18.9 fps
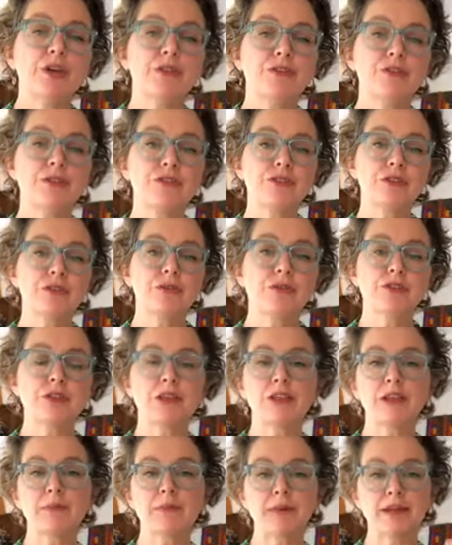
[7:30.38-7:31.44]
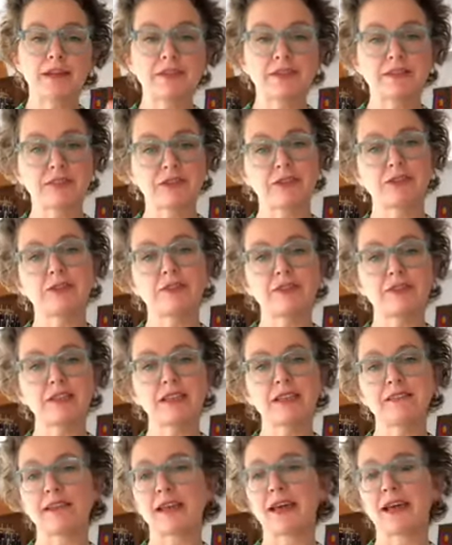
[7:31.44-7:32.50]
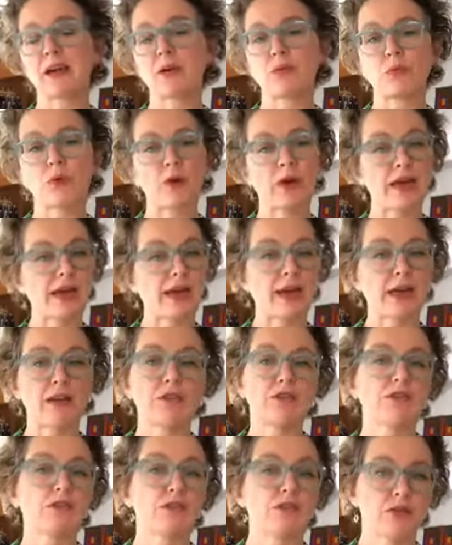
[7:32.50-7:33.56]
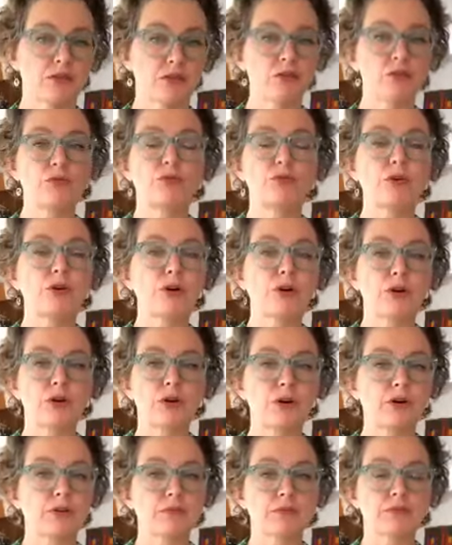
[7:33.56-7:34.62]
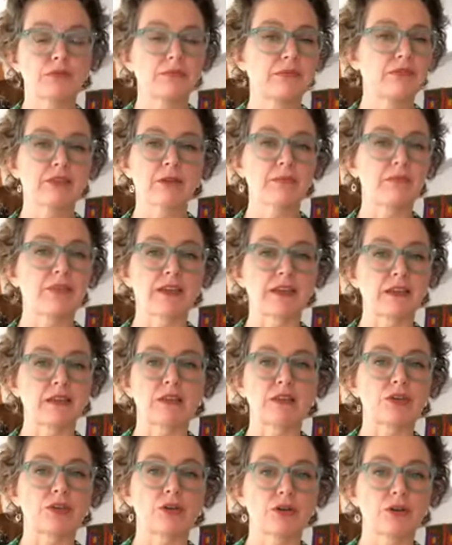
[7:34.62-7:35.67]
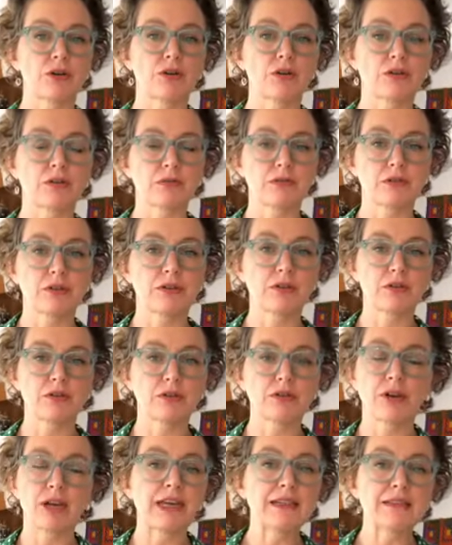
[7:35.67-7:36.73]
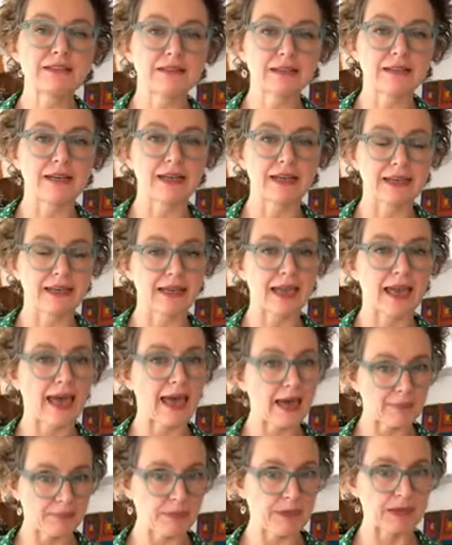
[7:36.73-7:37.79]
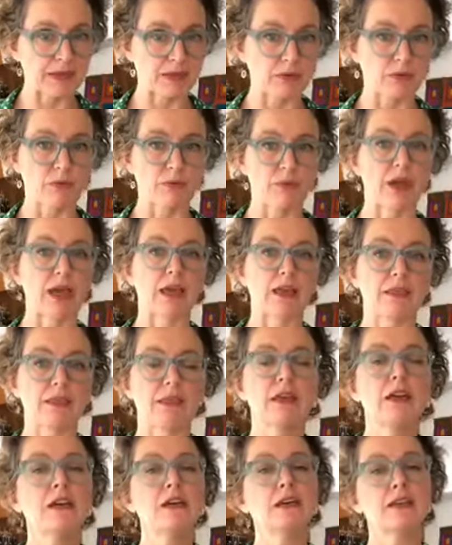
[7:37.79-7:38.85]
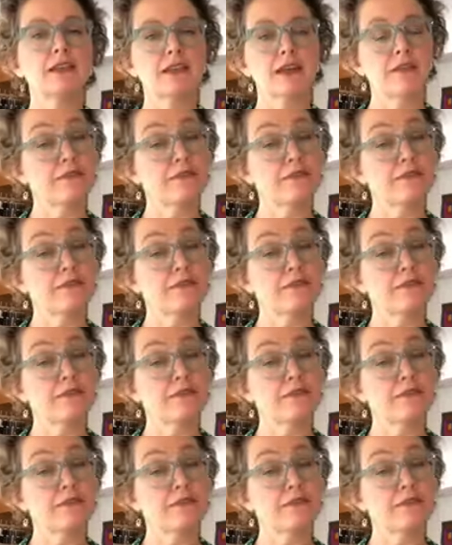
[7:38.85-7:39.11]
to suddenly be able to sit down and draw something that you're instantly happy with. That